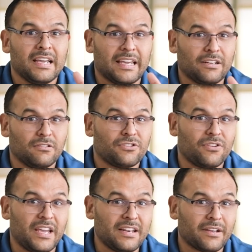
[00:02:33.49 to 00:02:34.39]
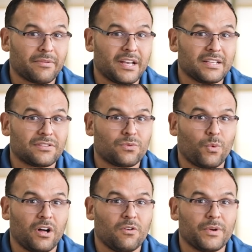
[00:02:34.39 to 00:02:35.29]
It also integrates
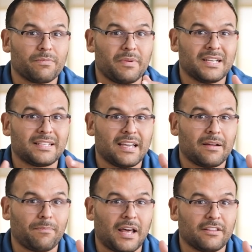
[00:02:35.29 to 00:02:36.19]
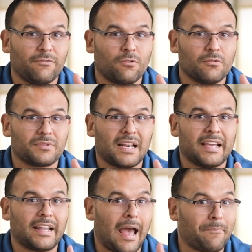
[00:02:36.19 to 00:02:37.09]
well with big data platforms
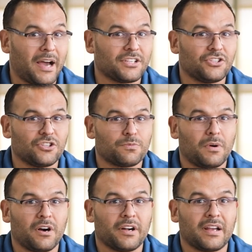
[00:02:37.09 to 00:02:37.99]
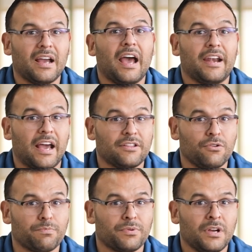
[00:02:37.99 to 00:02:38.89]
like Apache Spark and
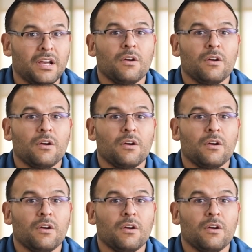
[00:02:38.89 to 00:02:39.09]
Hadoop,